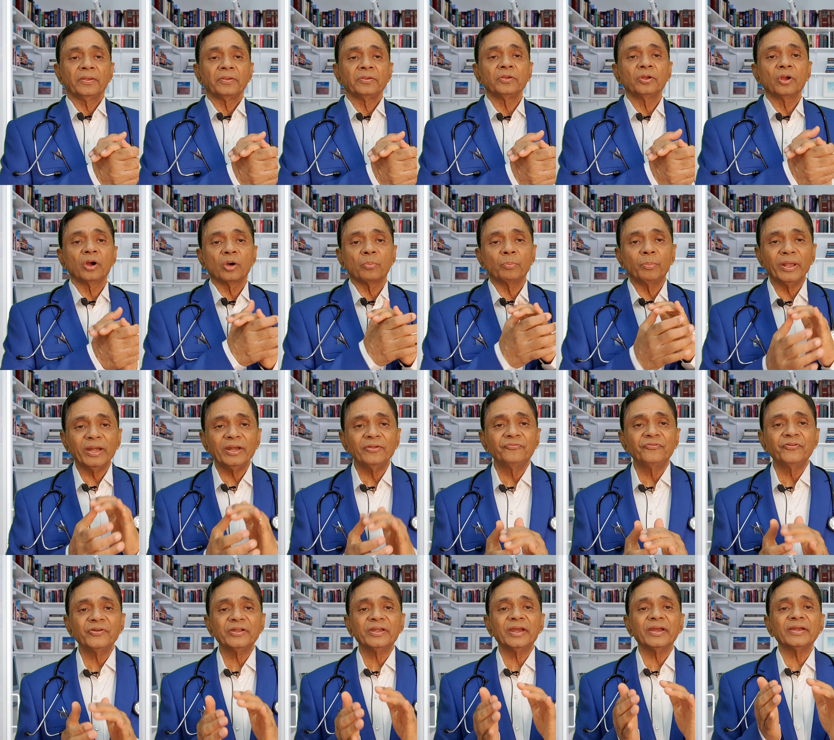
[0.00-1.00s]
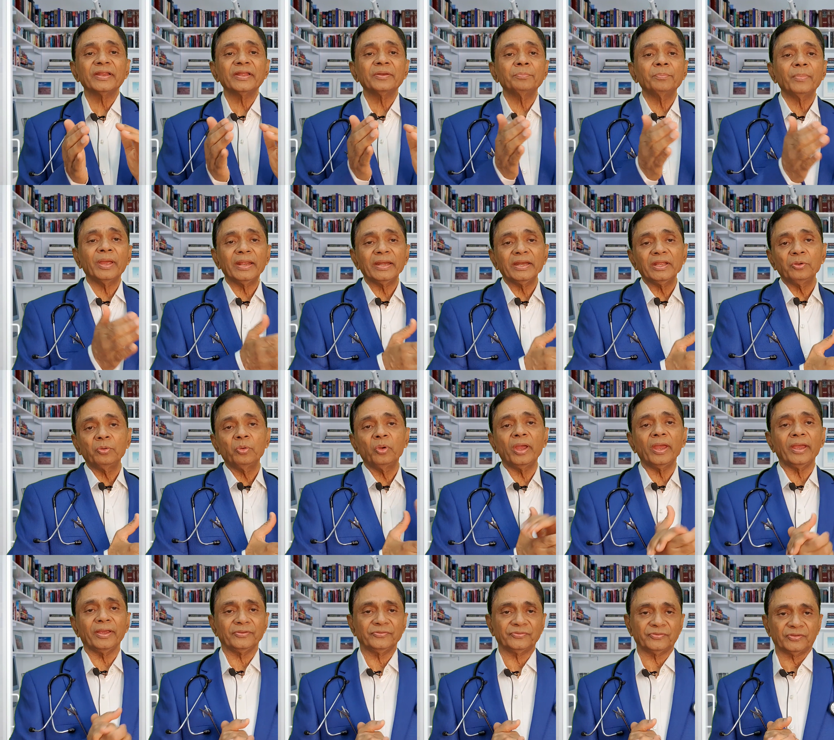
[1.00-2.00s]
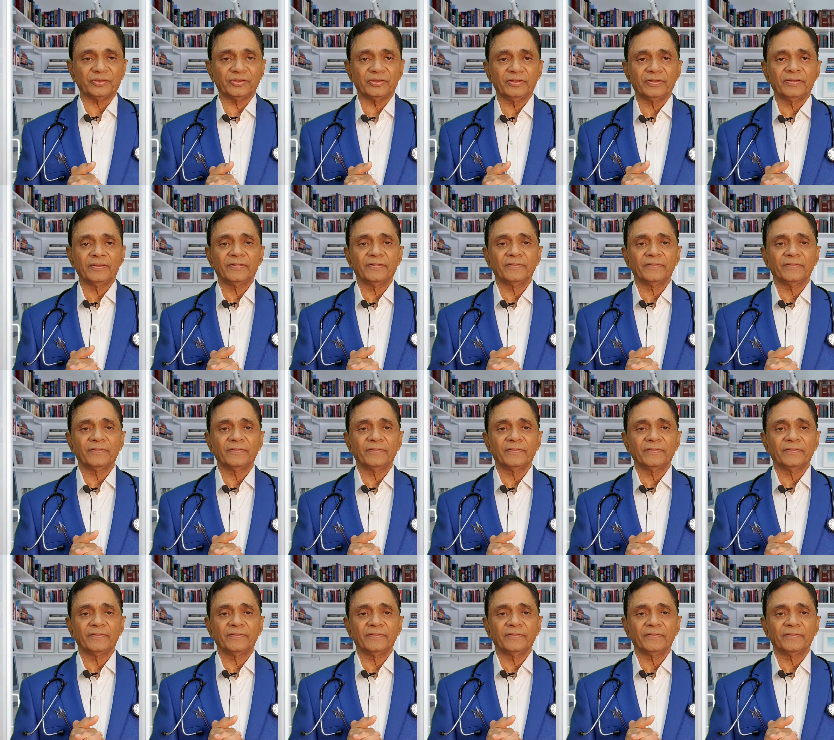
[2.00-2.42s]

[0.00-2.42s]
you are benefited in many ways.